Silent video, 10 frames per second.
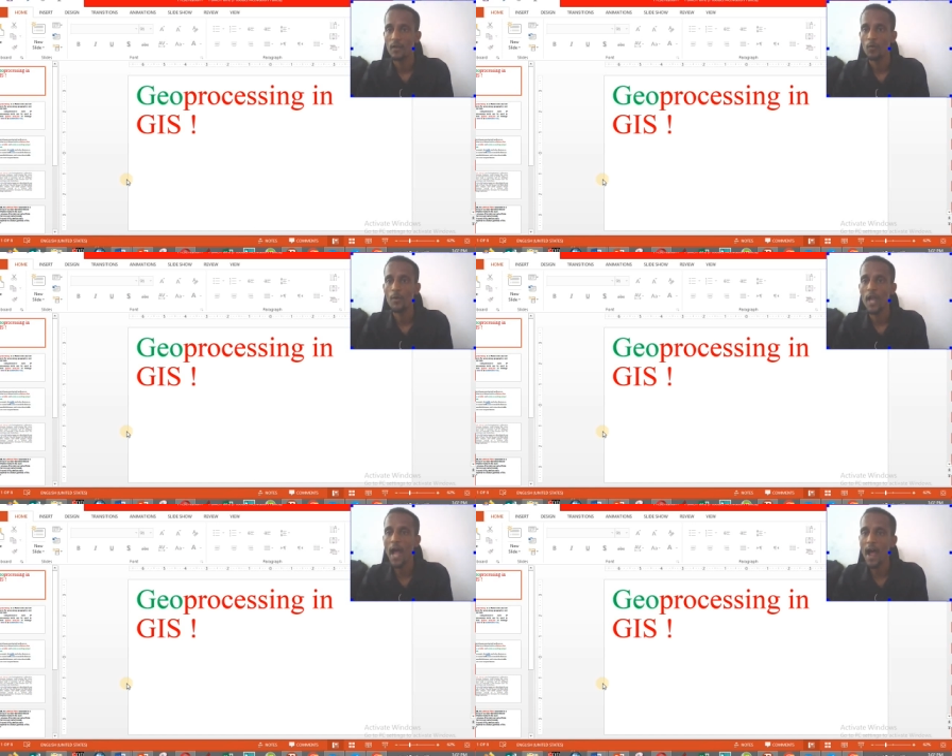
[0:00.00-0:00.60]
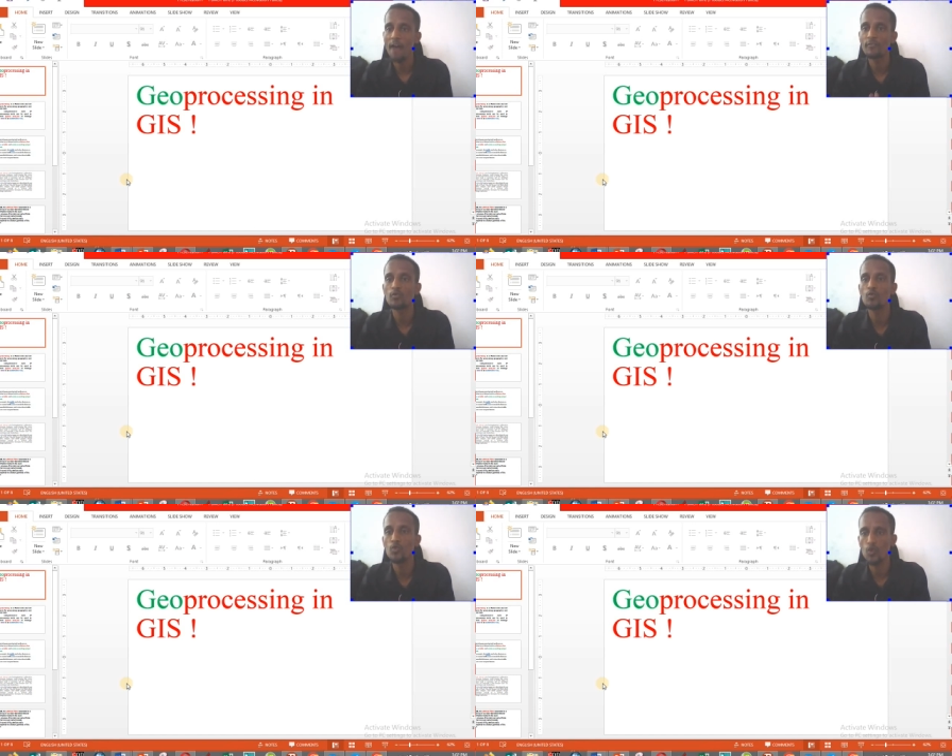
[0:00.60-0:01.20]
We have
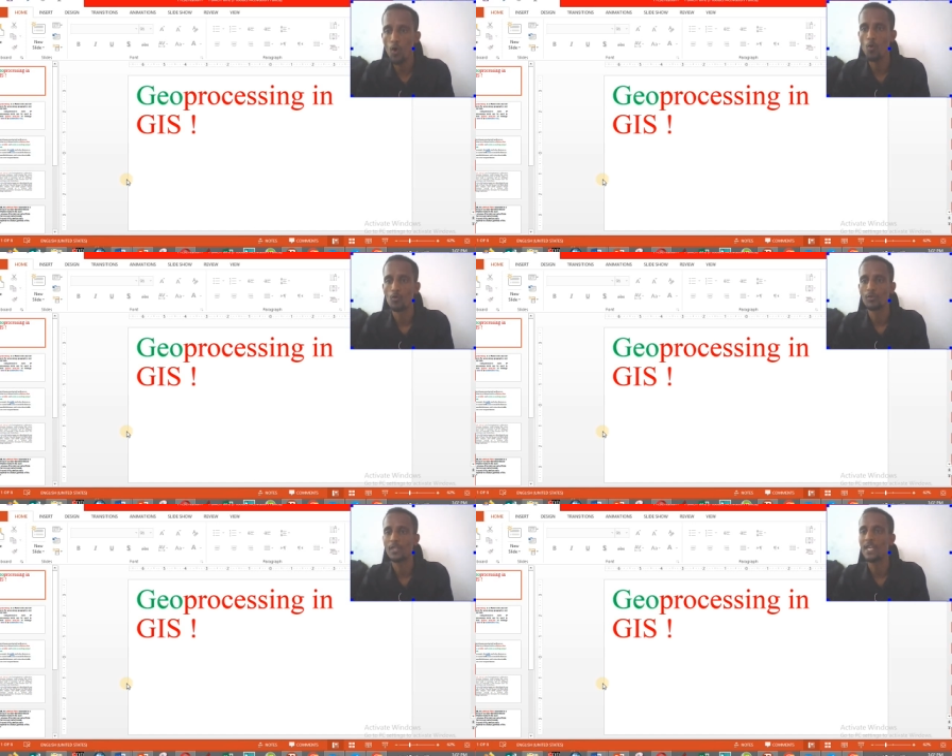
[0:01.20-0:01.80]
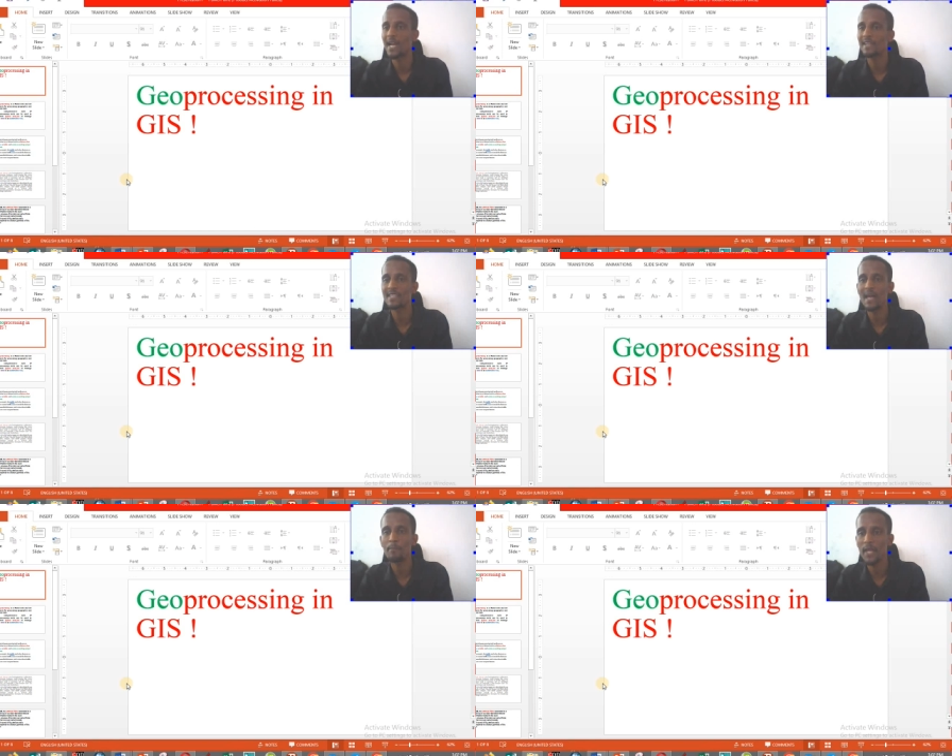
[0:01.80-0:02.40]
to know there are
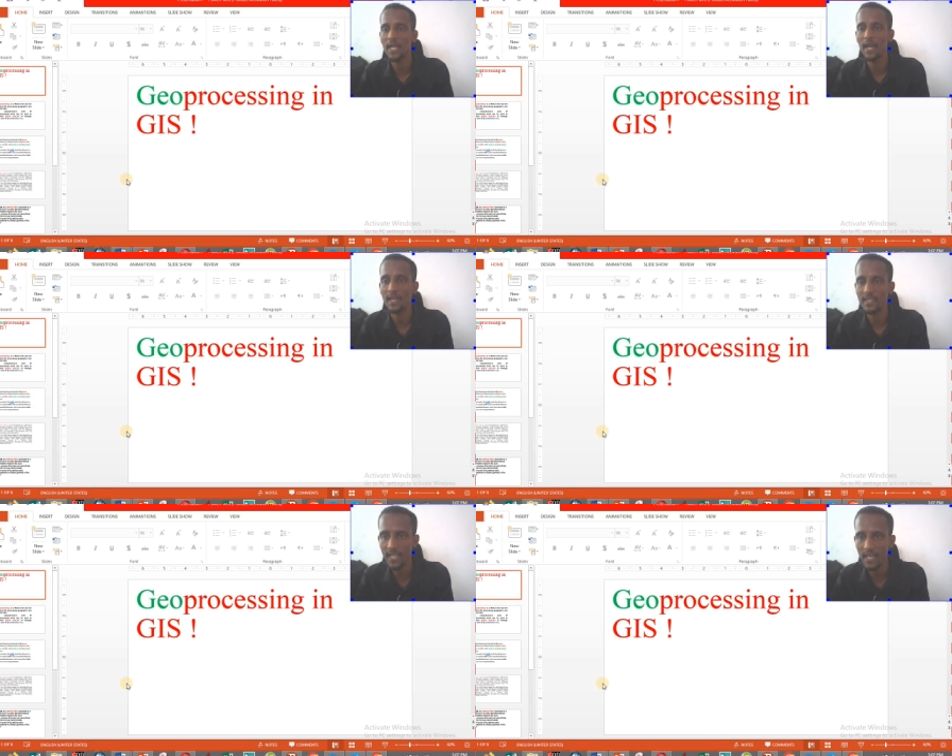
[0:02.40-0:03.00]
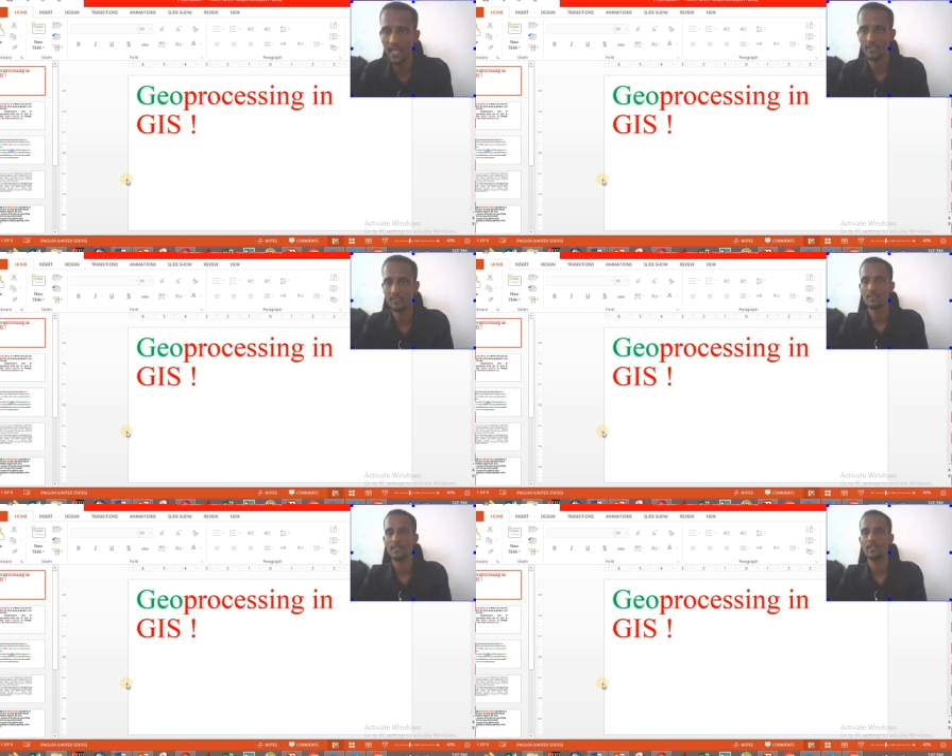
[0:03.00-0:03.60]
some criteria
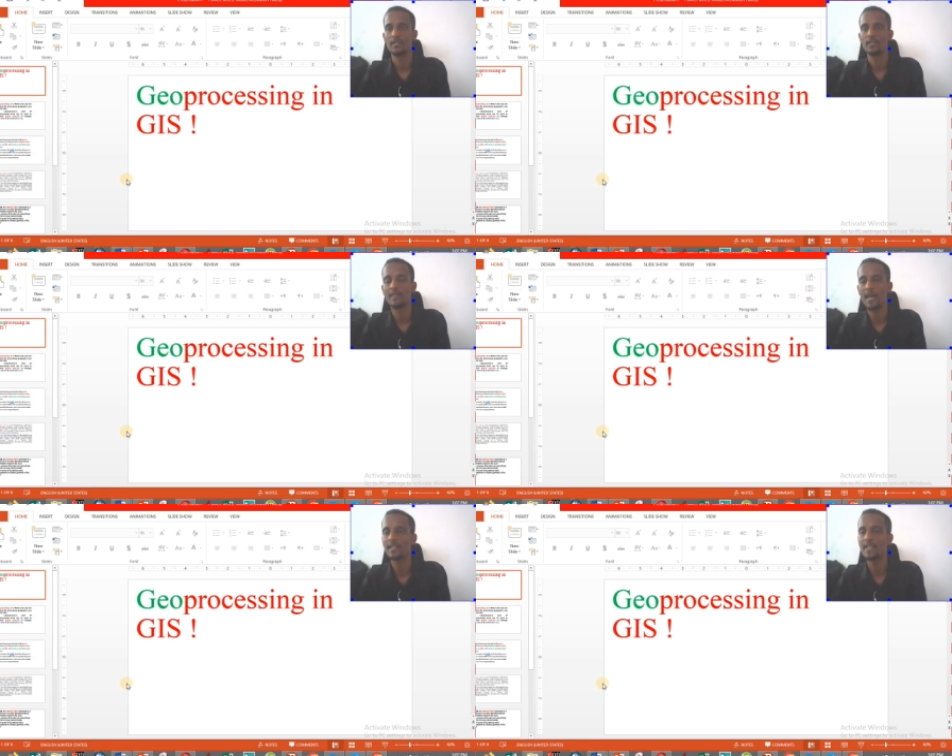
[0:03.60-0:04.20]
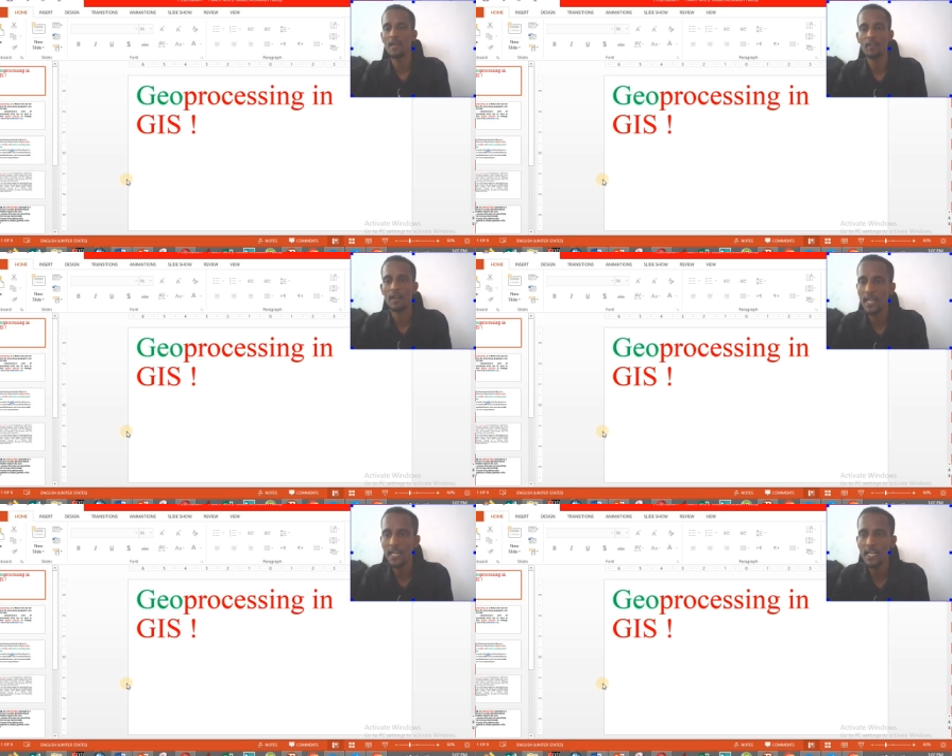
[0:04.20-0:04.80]
that every
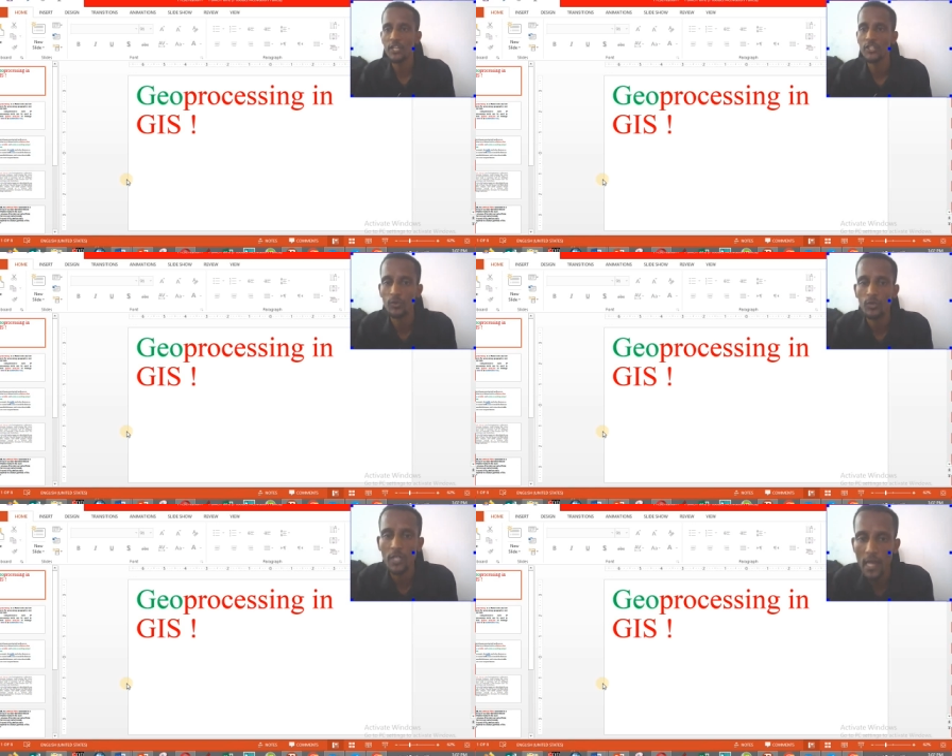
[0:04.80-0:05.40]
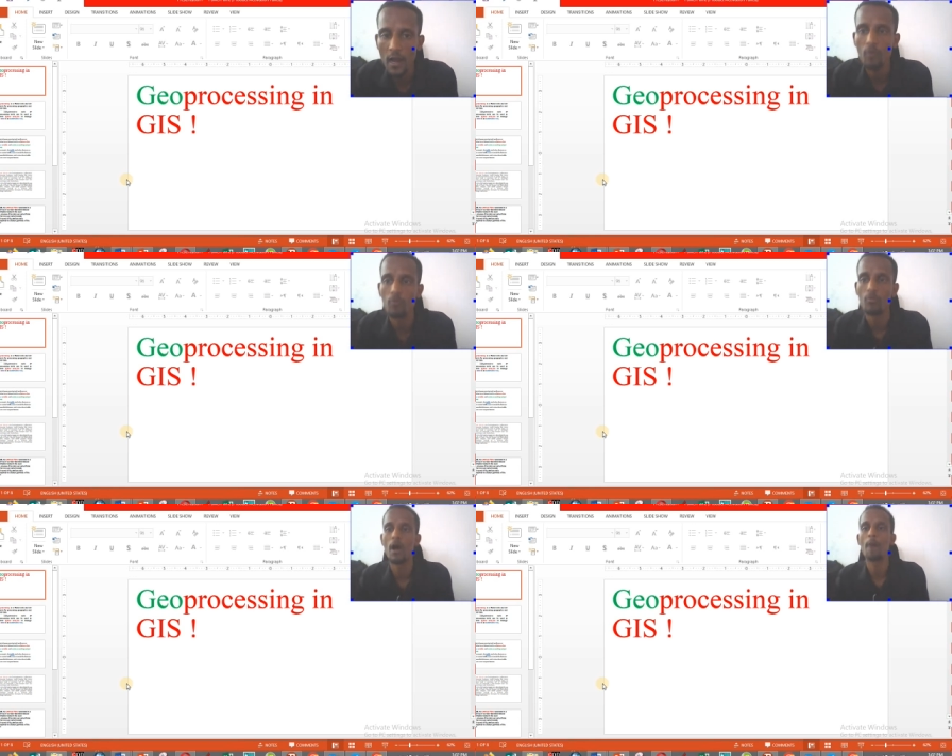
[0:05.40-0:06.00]
learner should
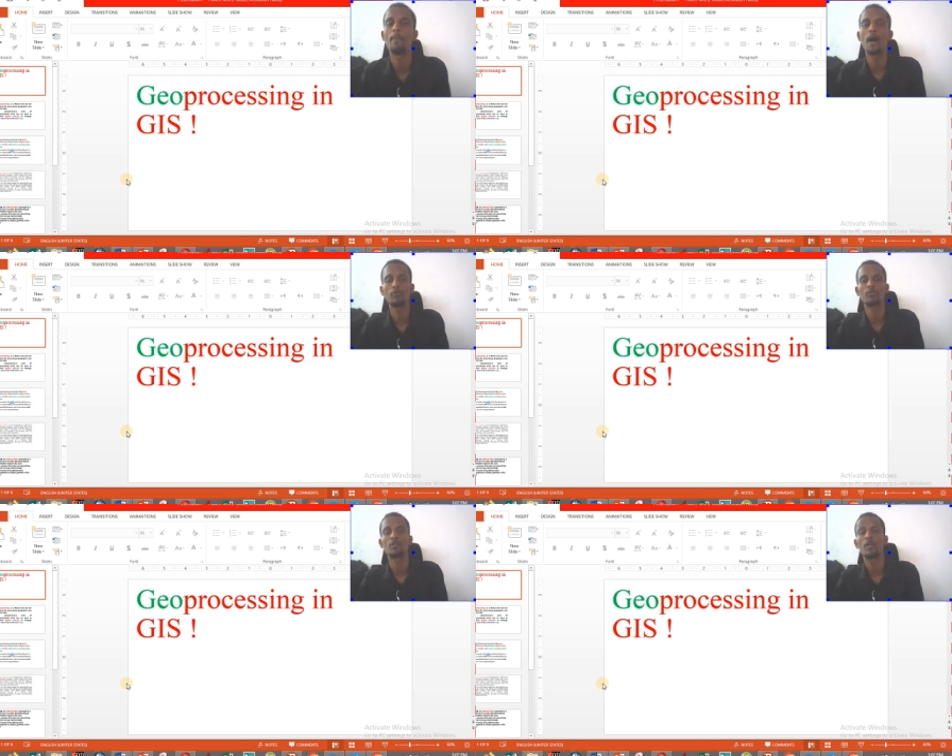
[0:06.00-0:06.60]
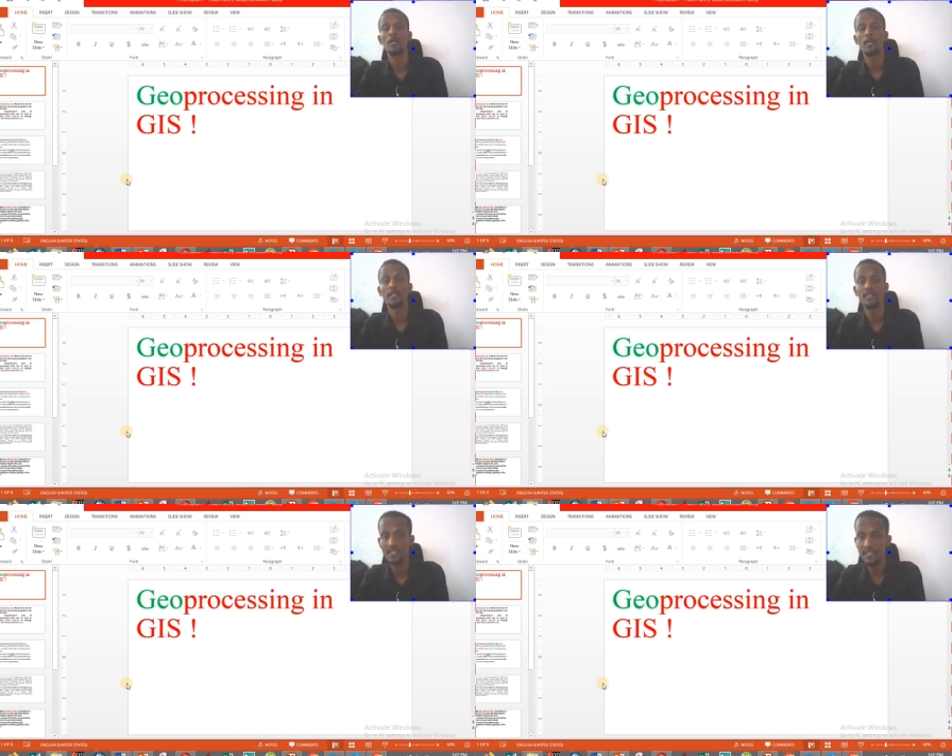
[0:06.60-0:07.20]
know about
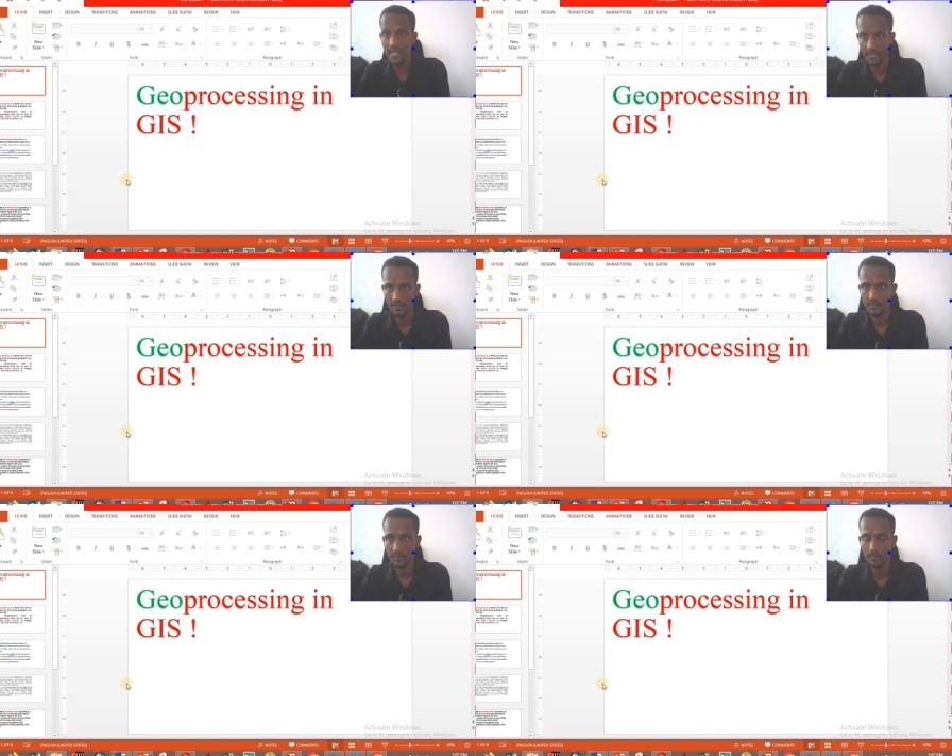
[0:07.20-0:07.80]
these things.